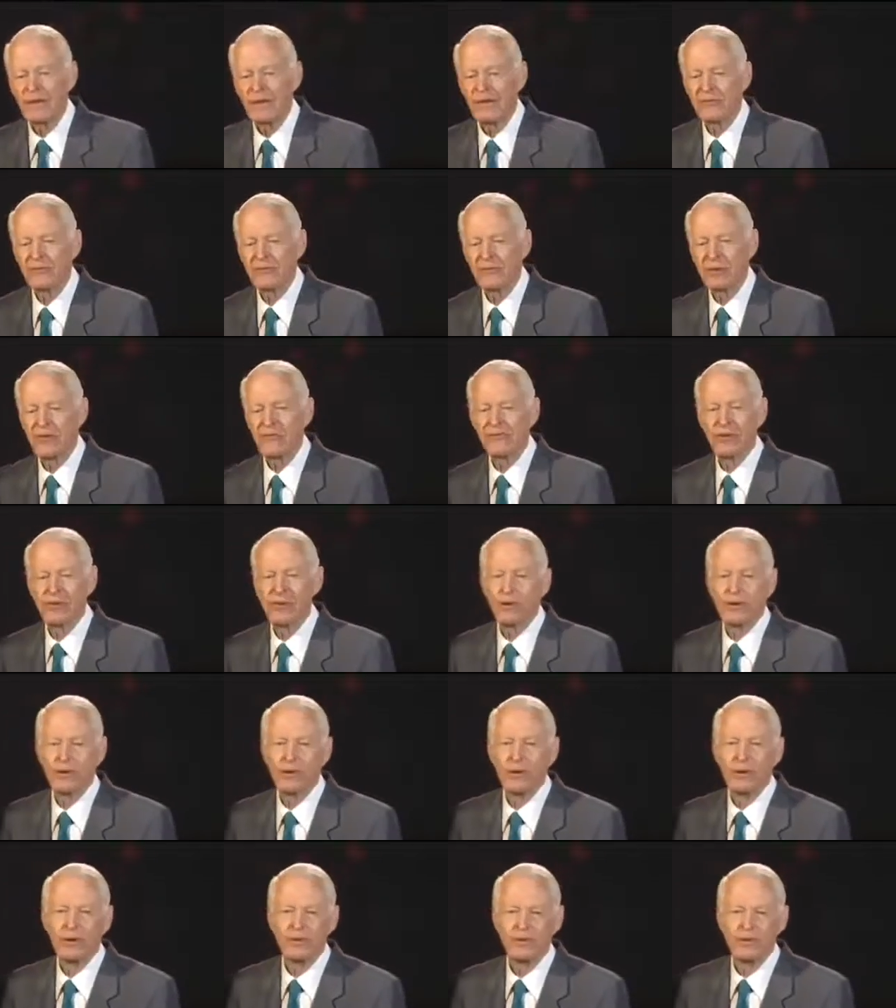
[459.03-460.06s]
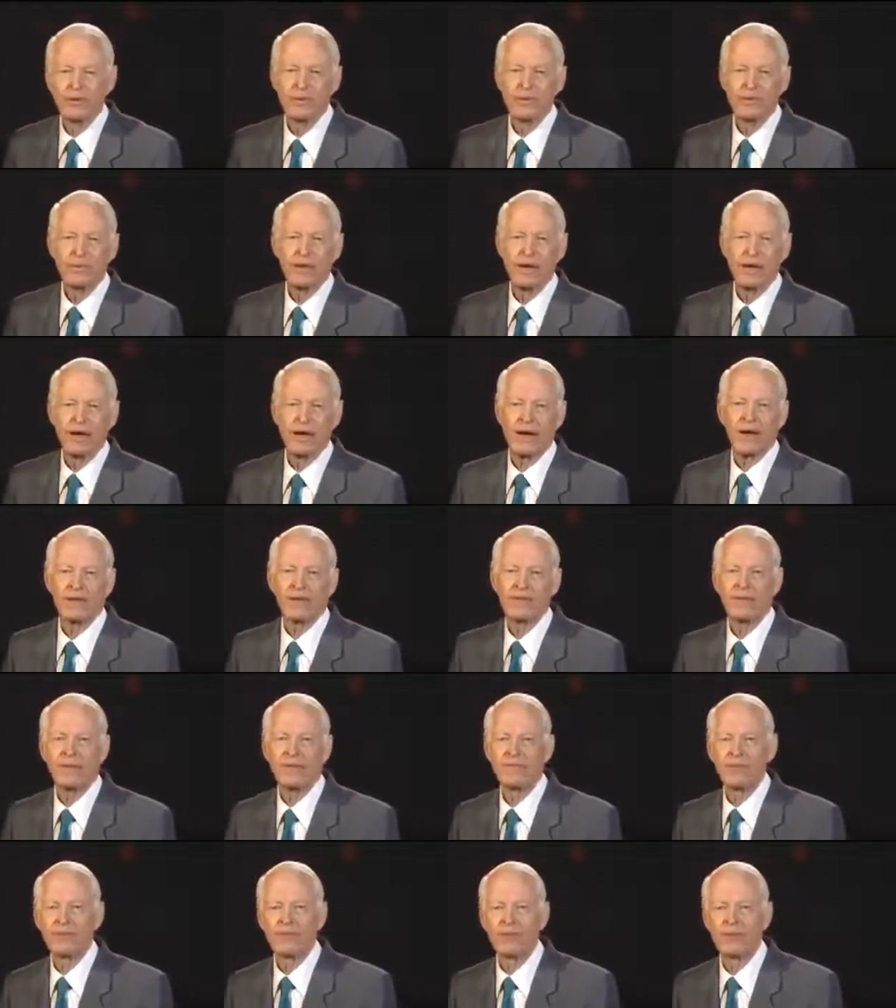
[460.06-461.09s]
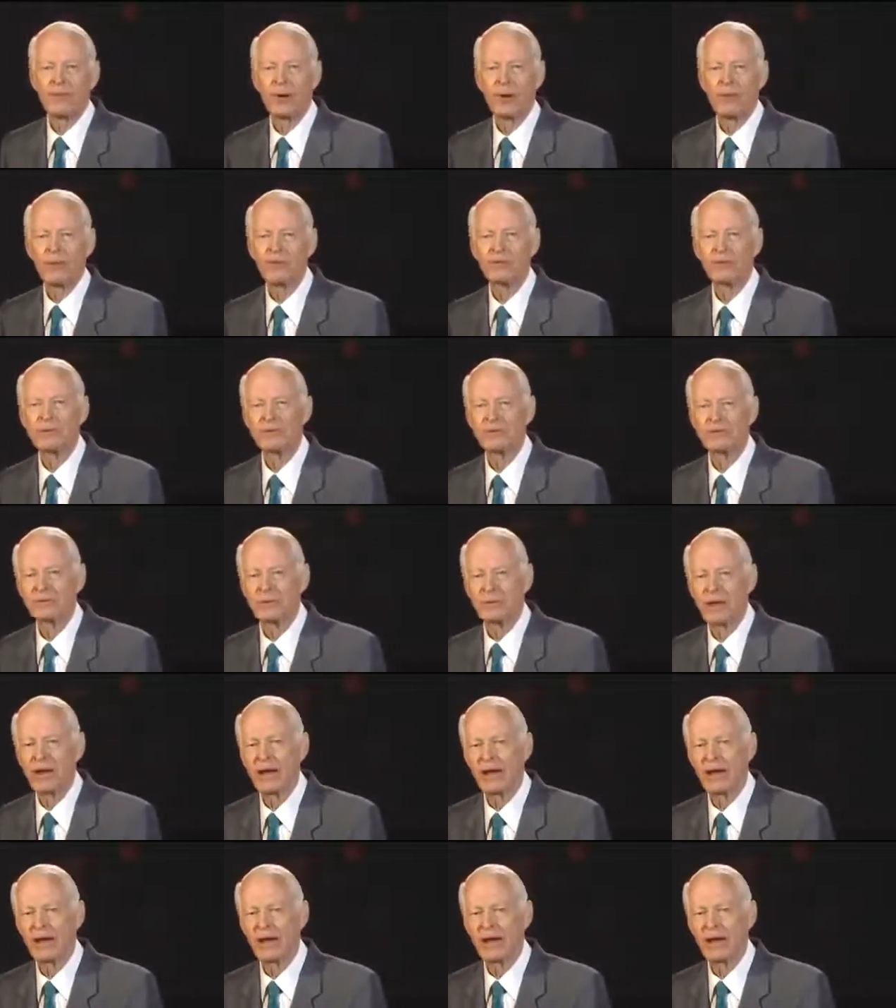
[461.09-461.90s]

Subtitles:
And so I thought, well, I'll give it to publishers.